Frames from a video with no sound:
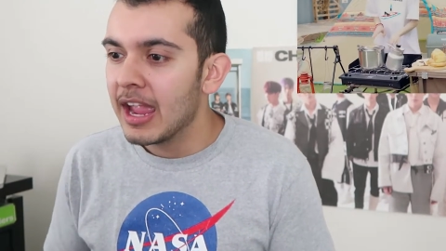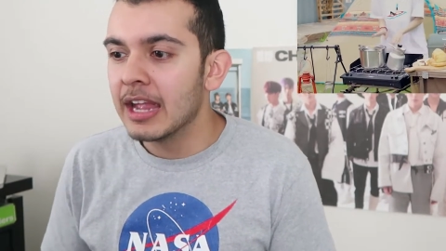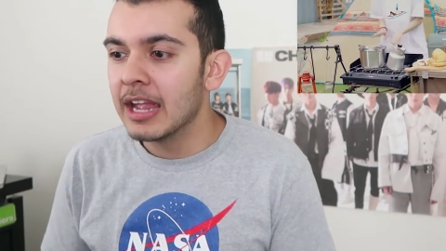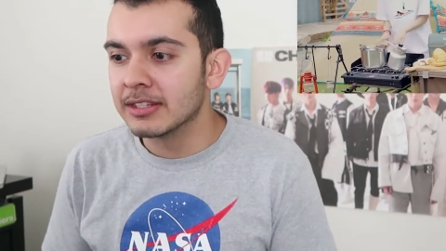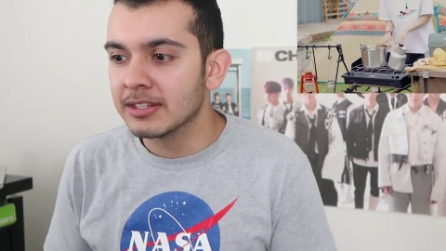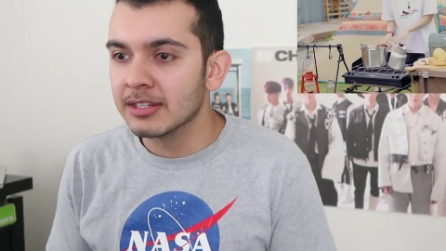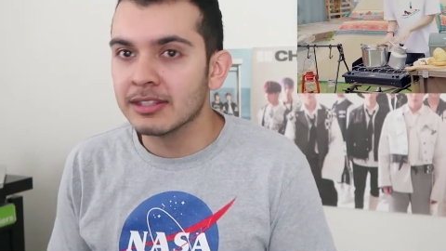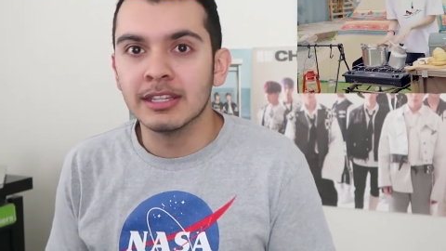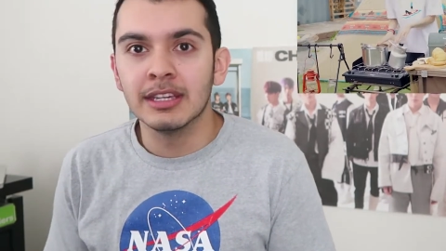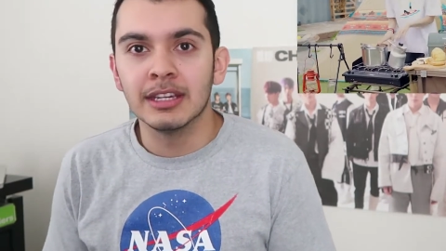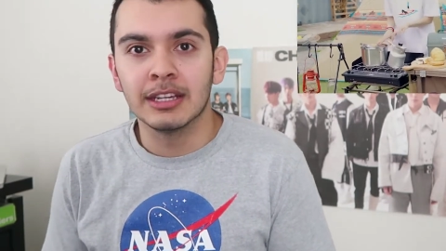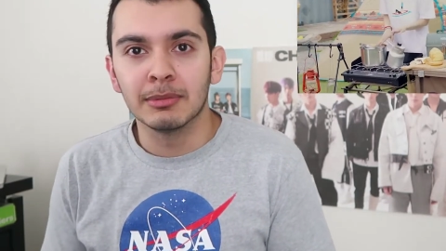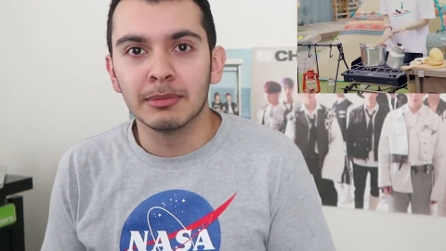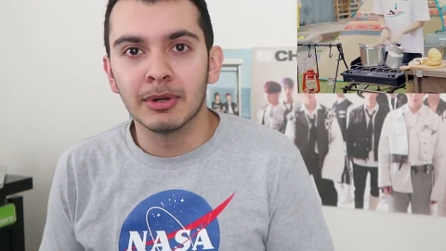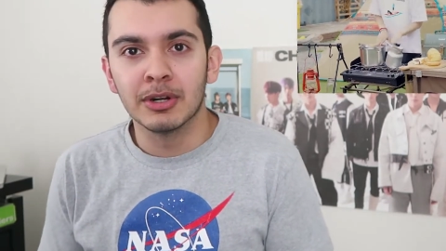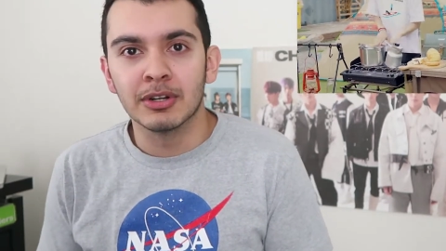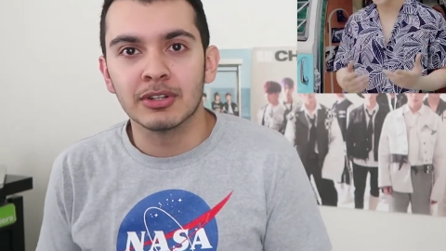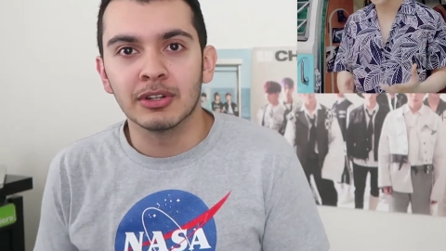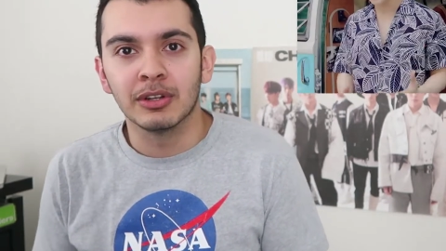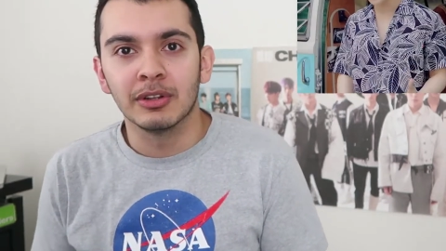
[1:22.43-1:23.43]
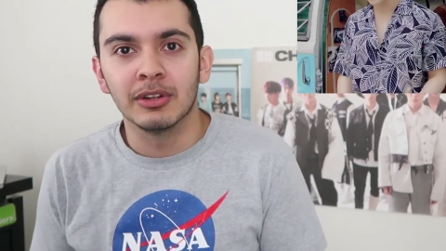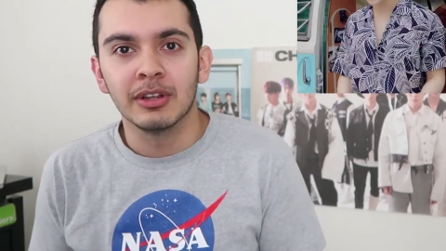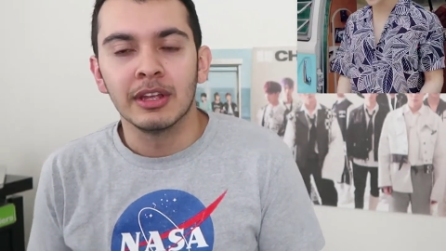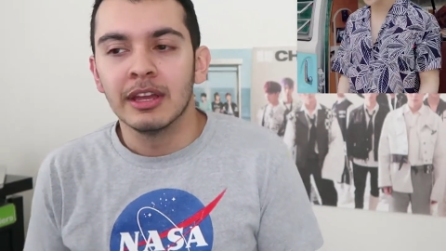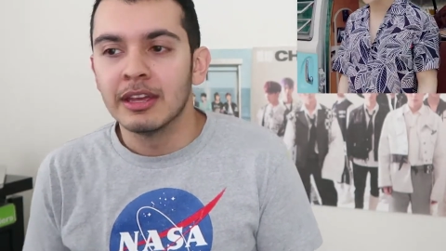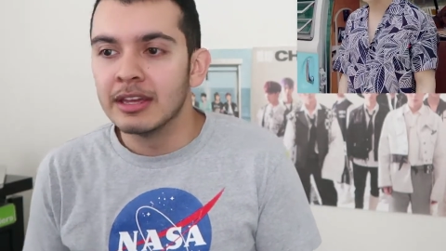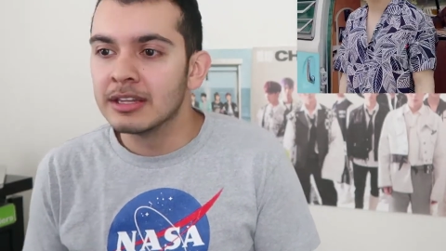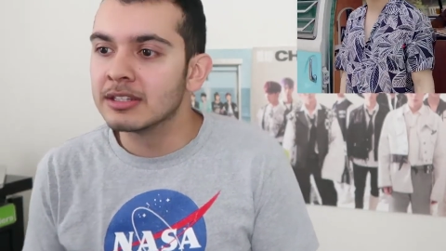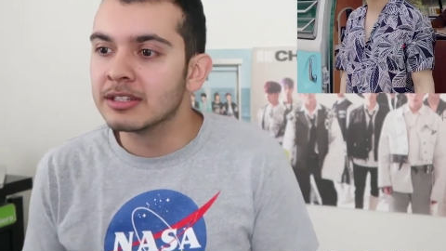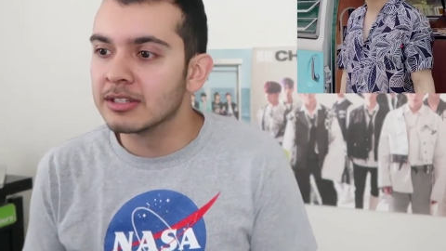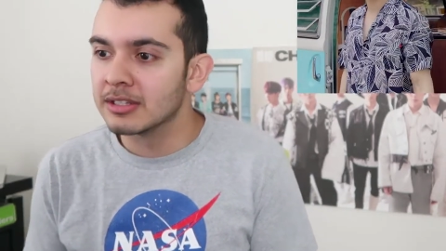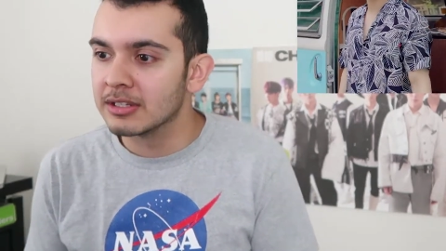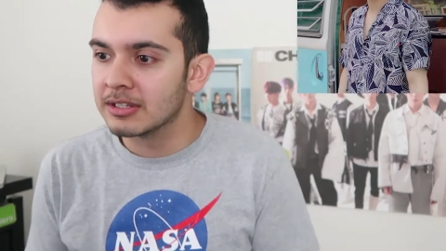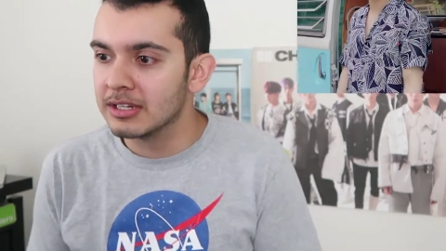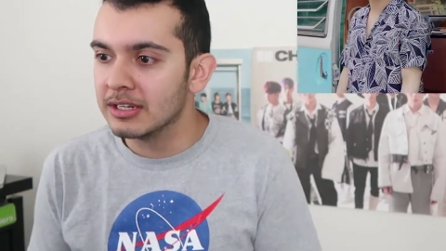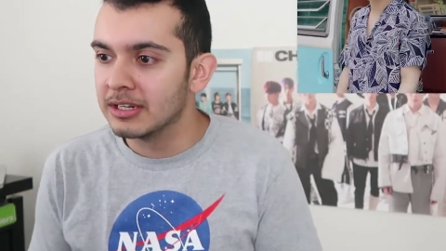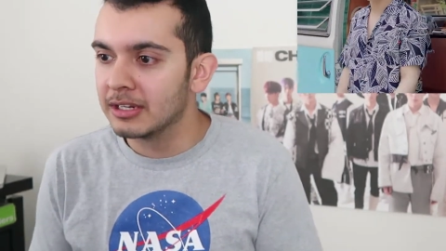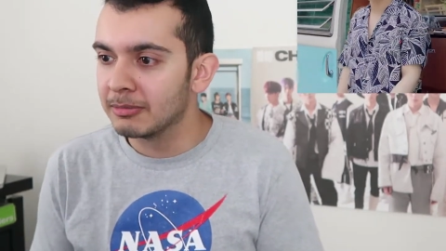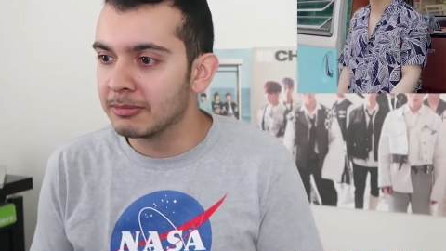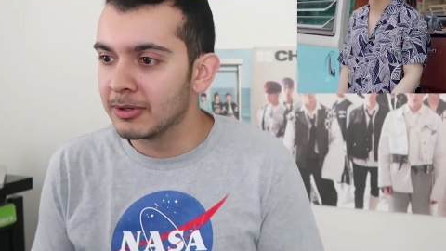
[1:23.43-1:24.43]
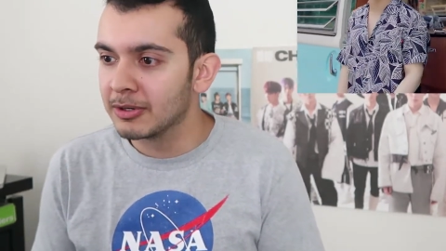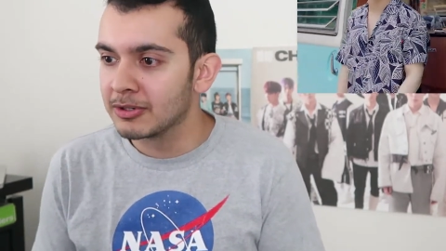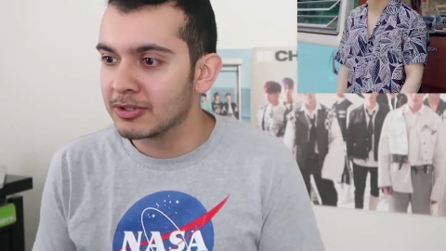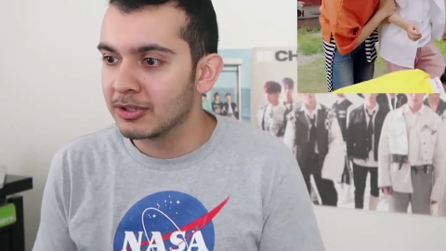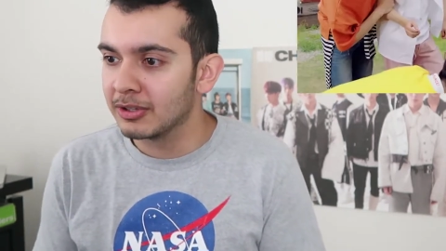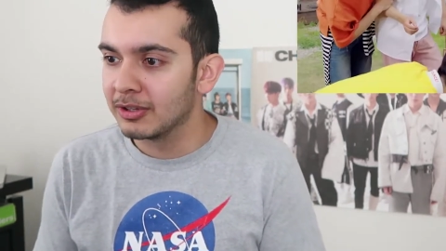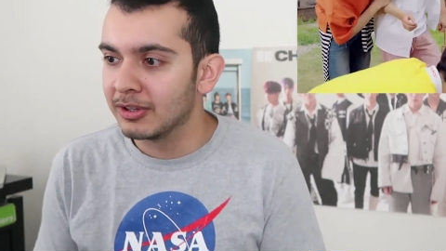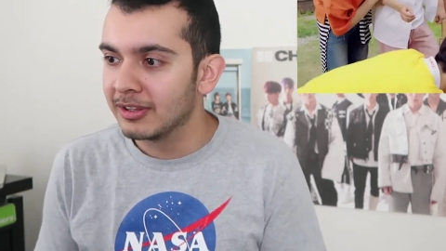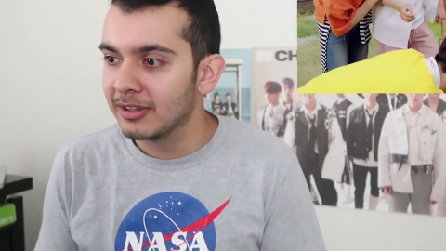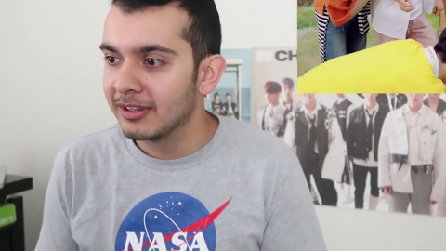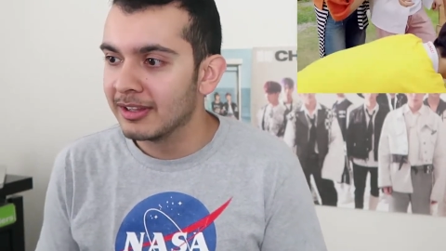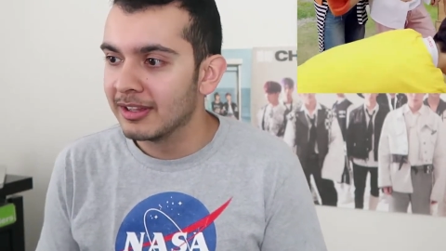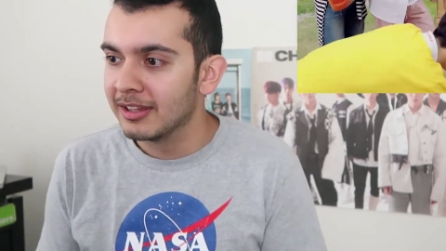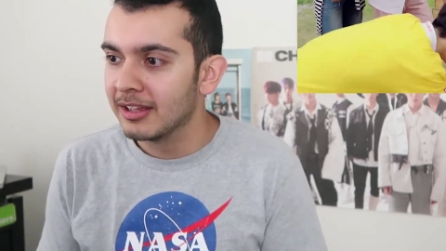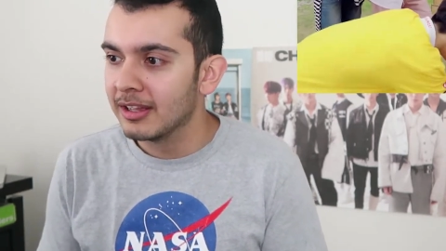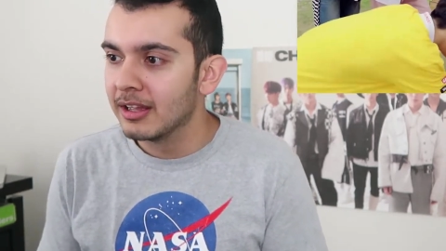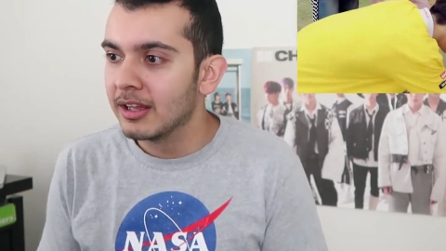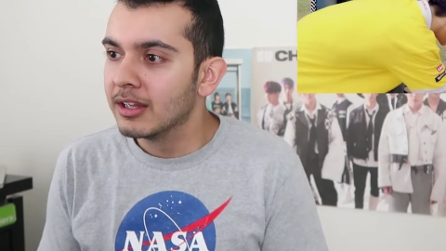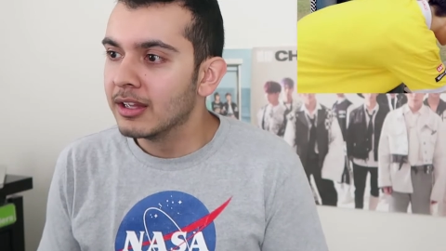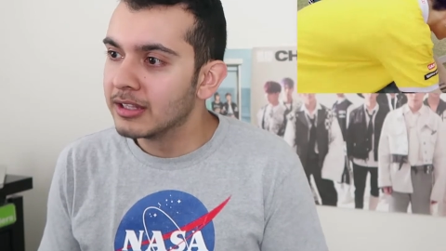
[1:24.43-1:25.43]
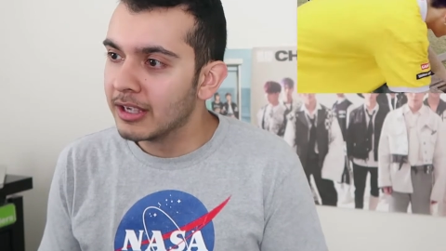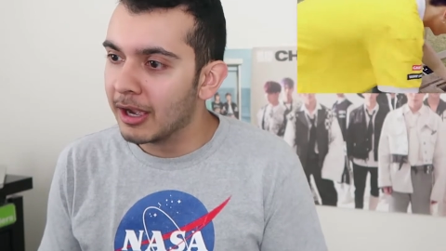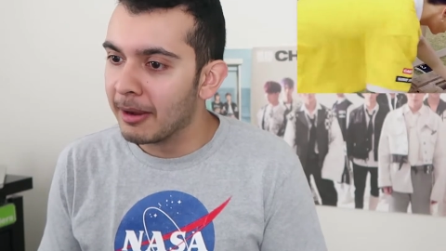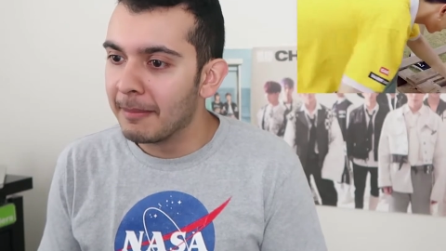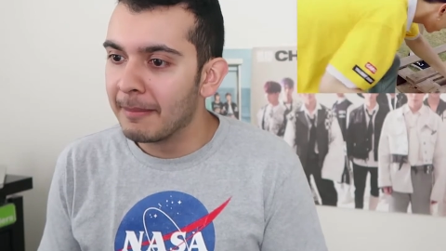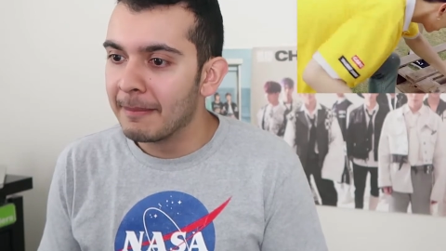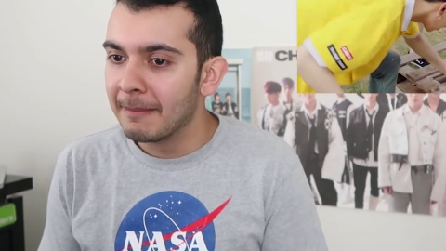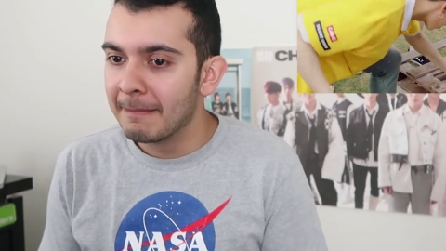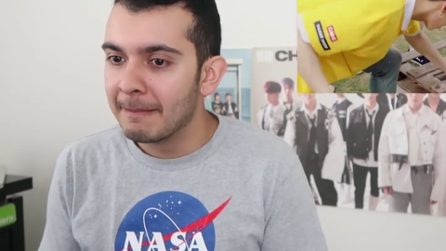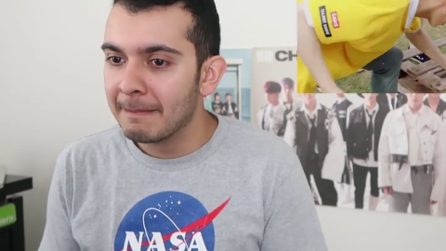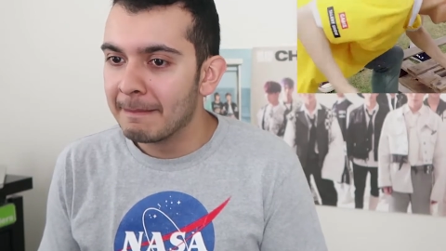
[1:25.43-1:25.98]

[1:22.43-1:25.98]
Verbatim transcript: it's a tea commercial. This is a tea commercial. Yep.